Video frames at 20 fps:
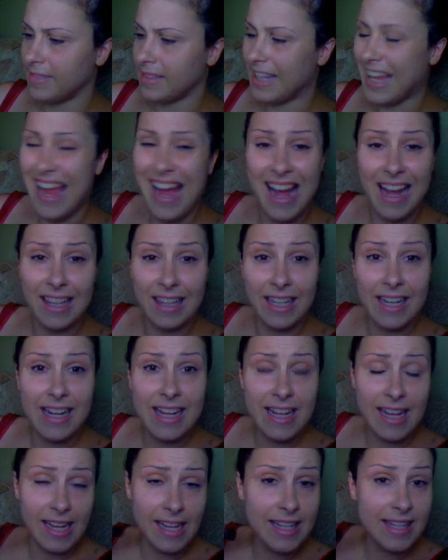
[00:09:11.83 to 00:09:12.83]
like
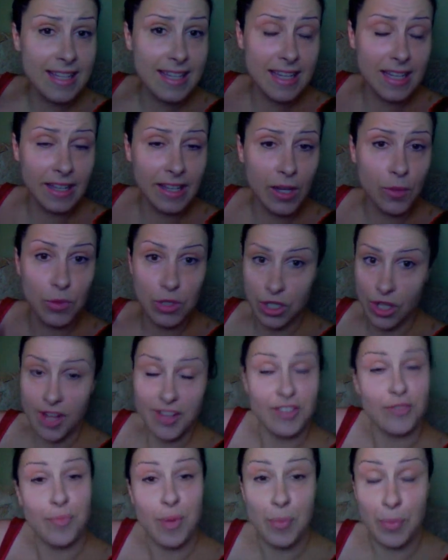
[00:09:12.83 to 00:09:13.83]
highlighting and concealing, which
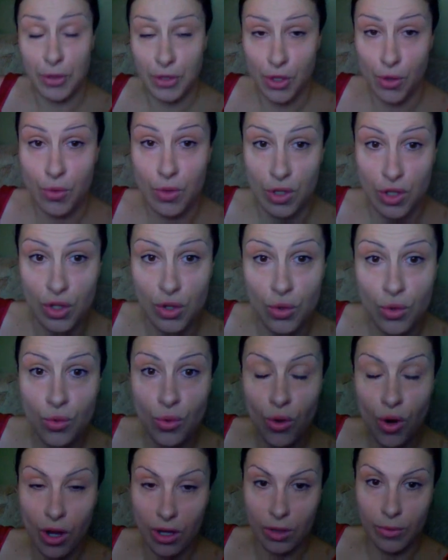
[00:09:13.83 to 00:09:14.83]
lots of people don't
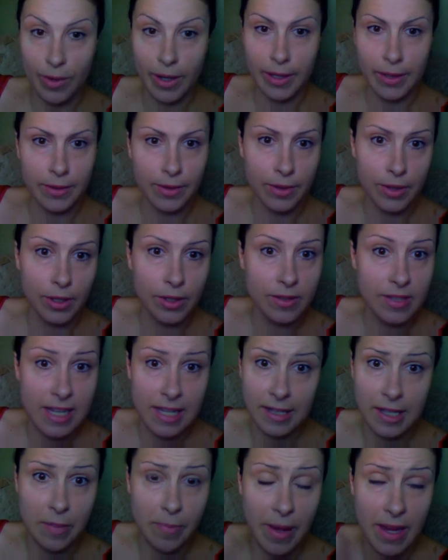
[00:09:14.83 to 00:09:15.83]
do on a regular
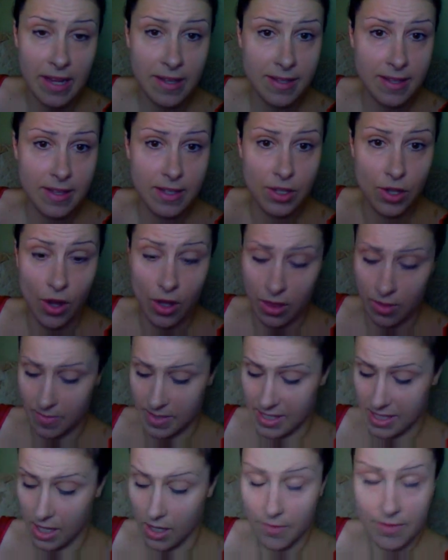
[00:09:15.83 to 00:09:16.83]
daily basis on
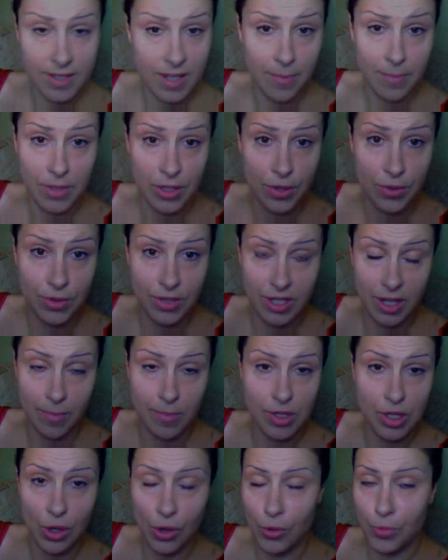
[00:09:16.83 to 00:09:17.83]
themselves. Some do,
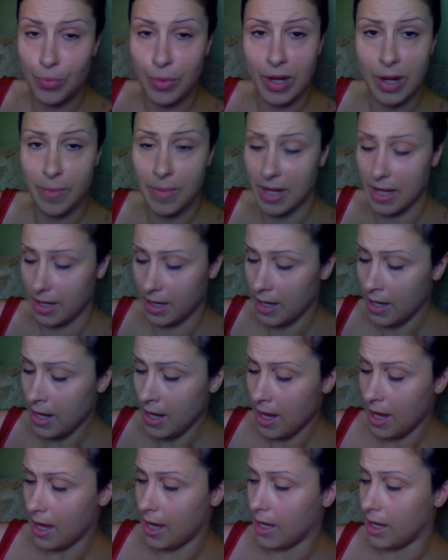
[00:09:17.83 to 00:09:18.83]
some don't, but I mean,
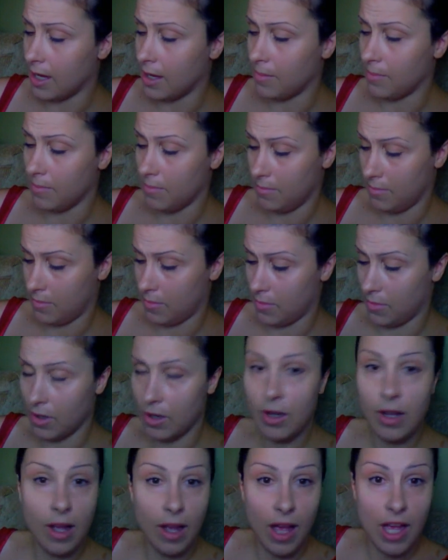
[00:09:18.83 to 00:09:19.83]

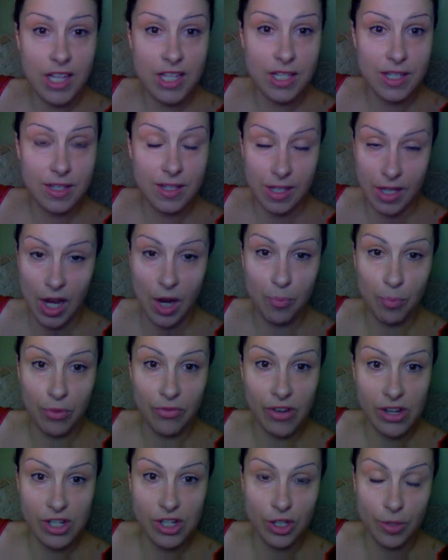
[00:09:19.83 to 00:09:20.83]
as a
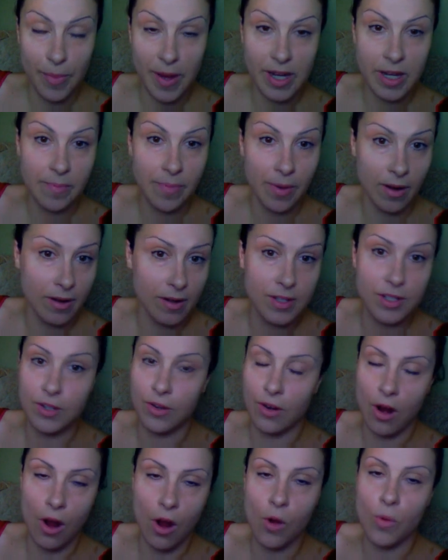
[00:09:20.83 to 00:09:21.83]
professional makeup artist,
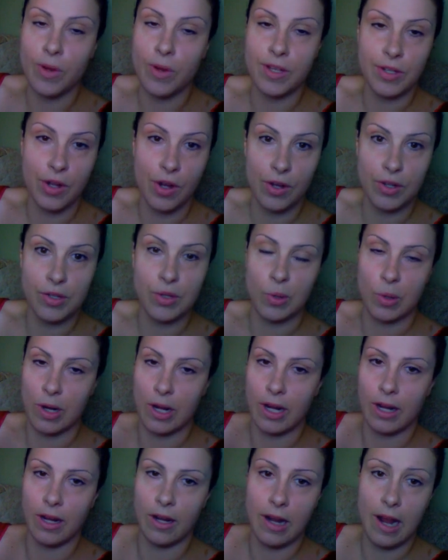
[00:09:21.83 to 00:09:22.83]
you're always
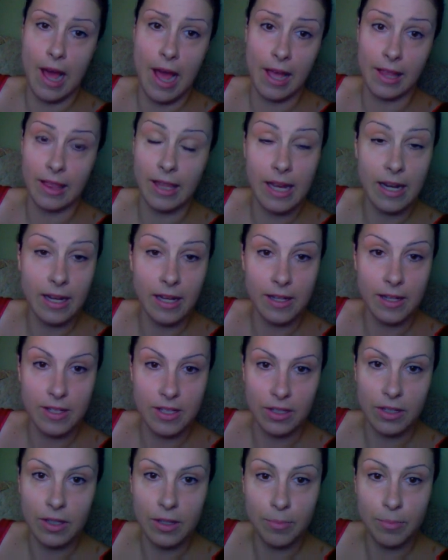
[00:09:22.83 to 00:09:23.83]
contouring and highlighting
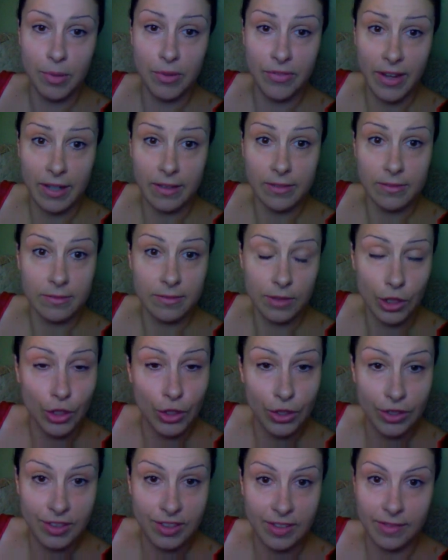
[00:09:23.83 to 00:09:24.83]
to perfect
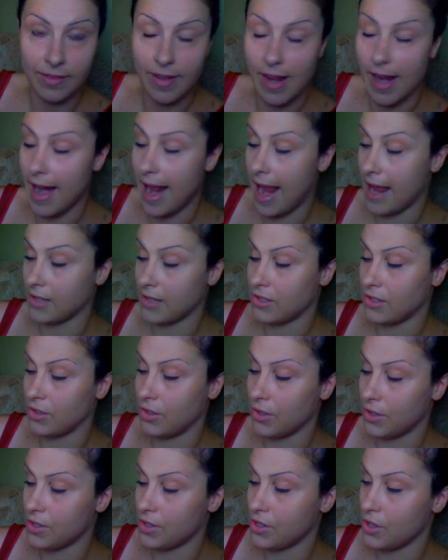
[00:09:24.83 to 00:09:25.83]
looks and enhance
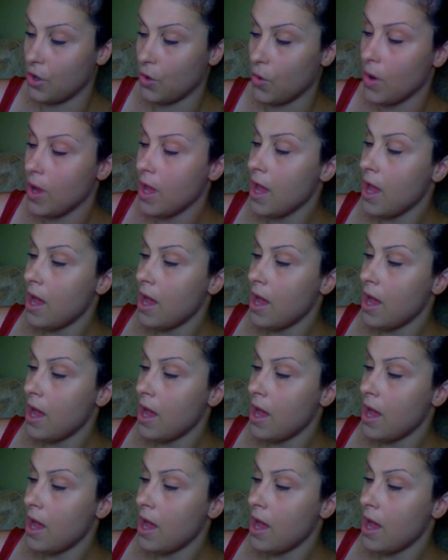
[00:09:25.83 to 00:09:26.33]
looks. So